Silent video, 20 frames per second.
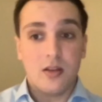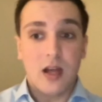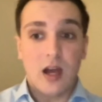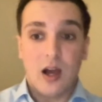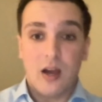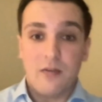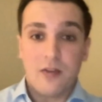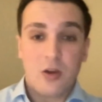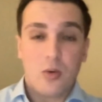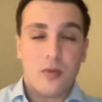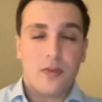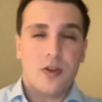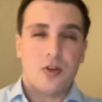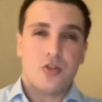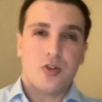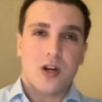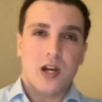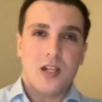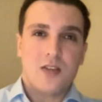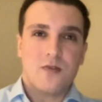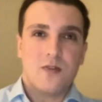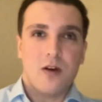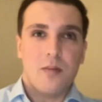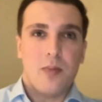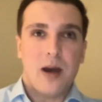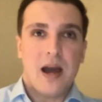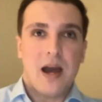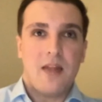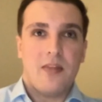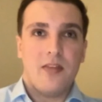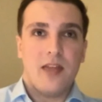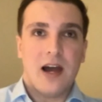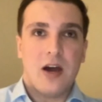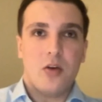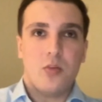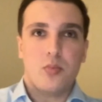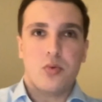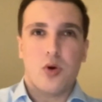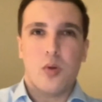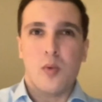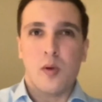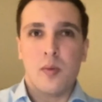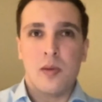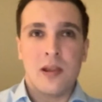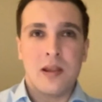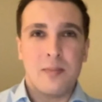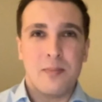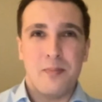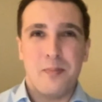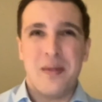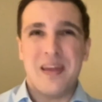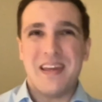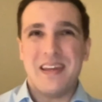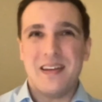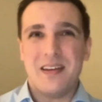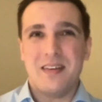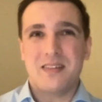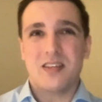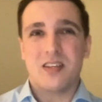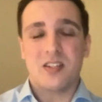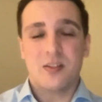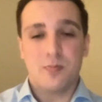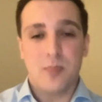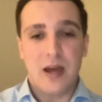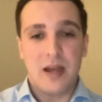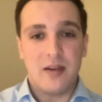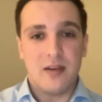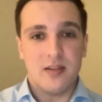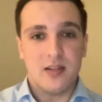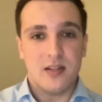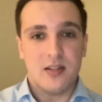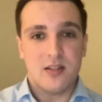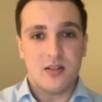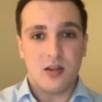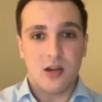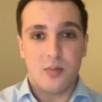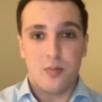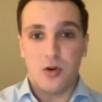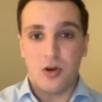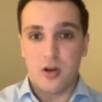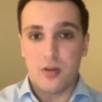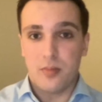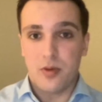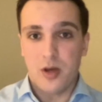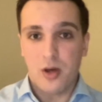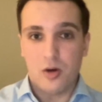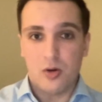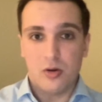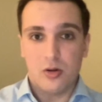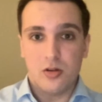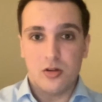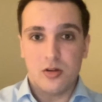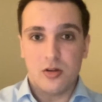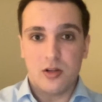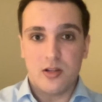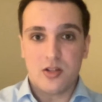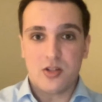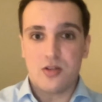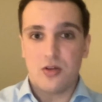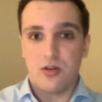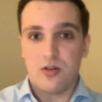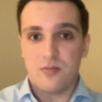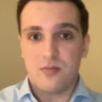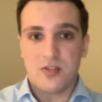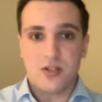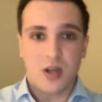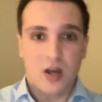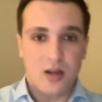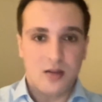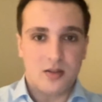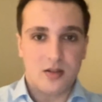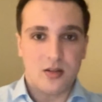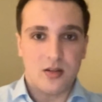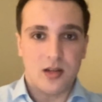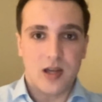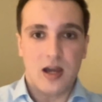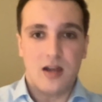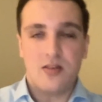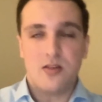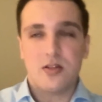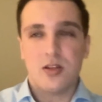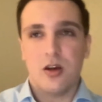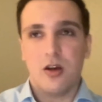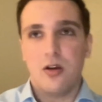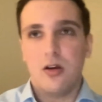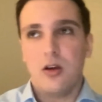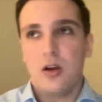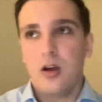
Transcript: Yeah, I think with the transfer ban, that will probably be suspended upon appeal. It's not certain yet. So